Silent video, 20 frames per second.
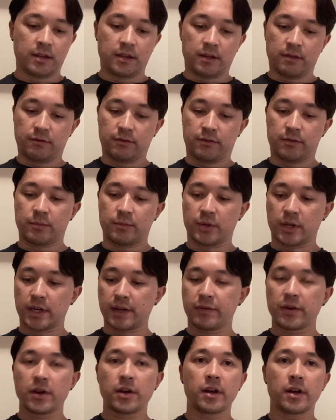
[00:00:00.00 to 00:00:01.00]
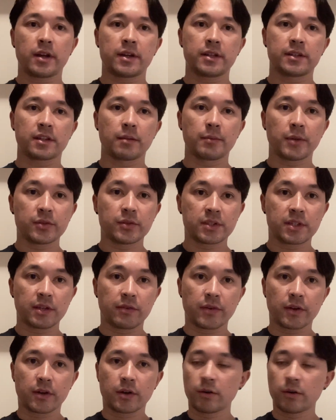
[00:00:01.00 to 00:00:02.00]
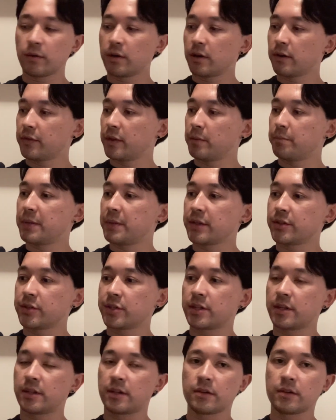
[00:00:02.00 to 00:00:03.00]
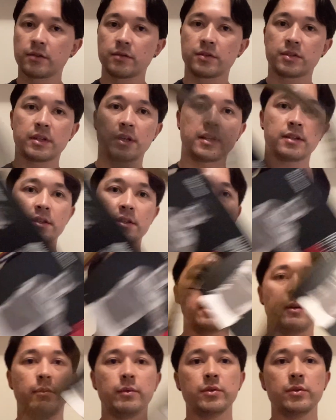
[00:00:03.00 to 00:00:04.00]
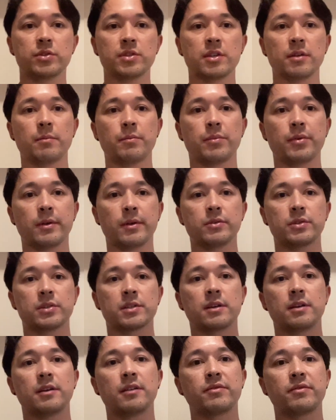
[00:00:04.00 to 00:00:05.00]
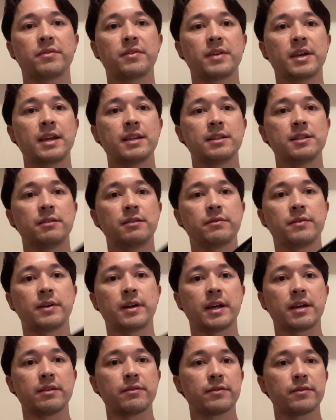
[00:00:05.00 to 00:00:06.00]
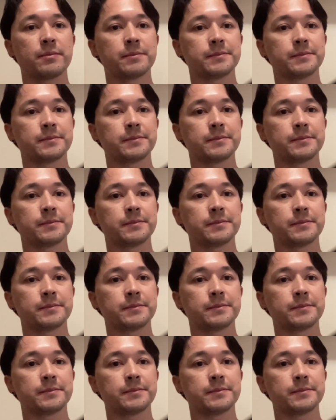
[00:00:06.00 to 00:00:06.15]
from what I've heard, is the most difficult of the bunch to use. It's the Wilson Pro Staff 85.